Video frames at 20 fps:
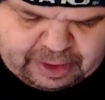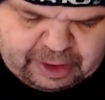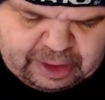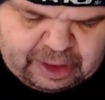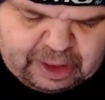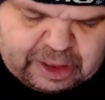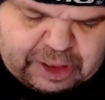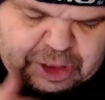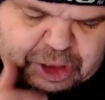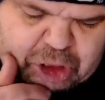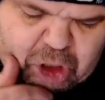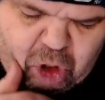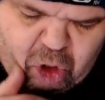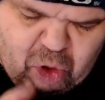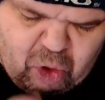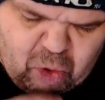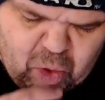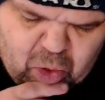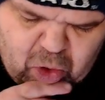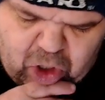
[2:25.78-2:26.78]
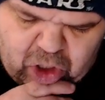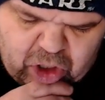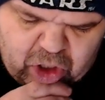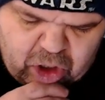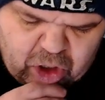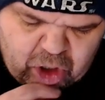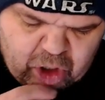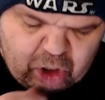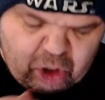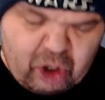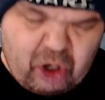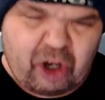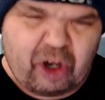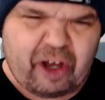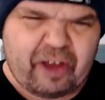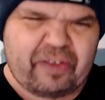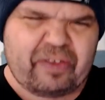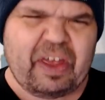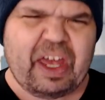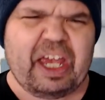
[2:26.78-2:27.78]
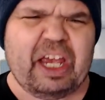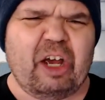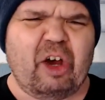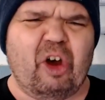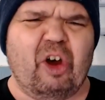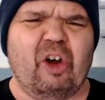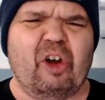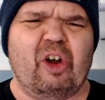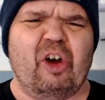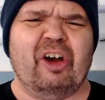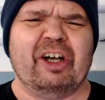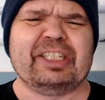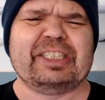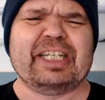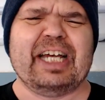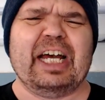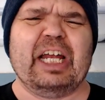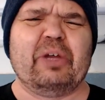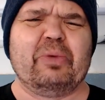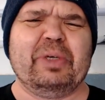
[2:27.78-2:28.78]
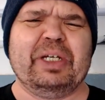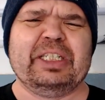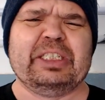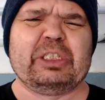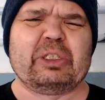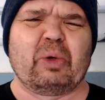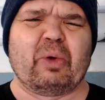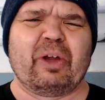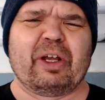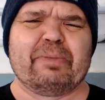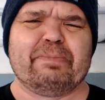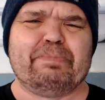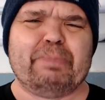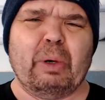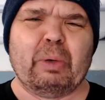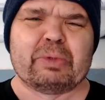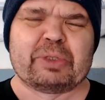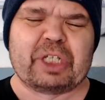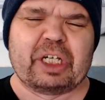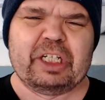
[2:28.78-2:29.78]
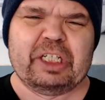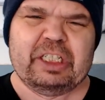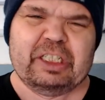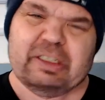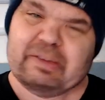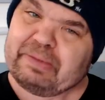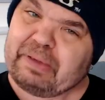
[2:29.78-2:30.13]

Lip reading: So they are on Tatooine during Bunta Eve.